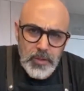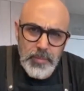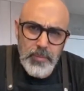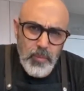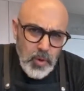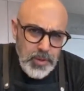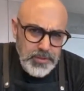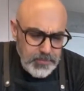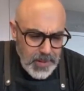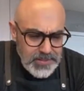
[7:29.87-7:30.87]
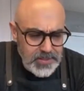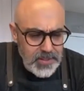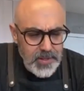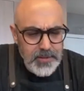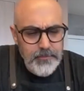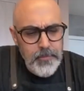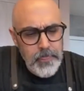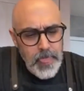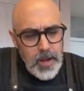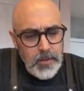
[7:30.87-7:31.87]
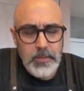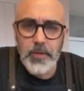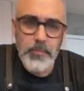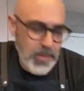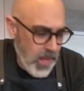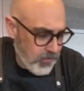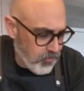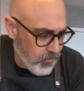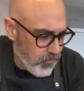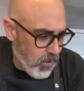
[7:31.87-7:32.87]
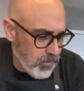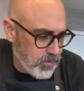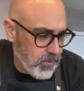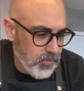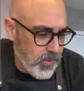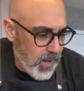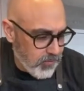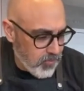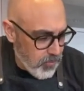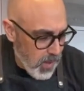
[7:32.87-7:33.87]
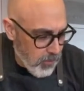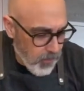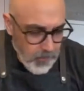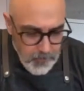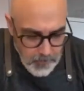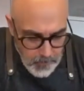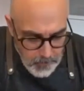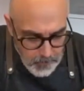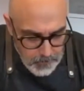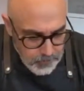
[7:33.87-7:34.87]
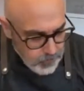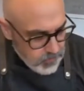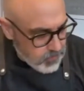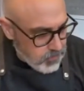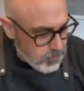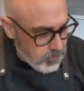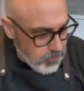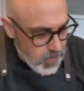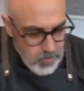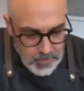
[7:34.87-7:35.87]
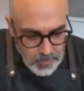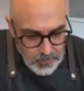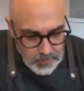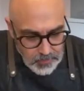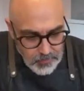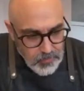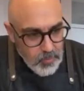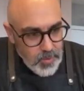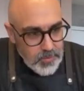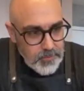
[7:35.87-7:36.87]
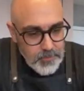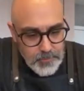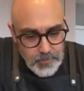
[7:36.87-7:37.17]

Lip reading: bit more spice in there, a little bit extra salt, a little bit extra pepper, maybe another little squirt.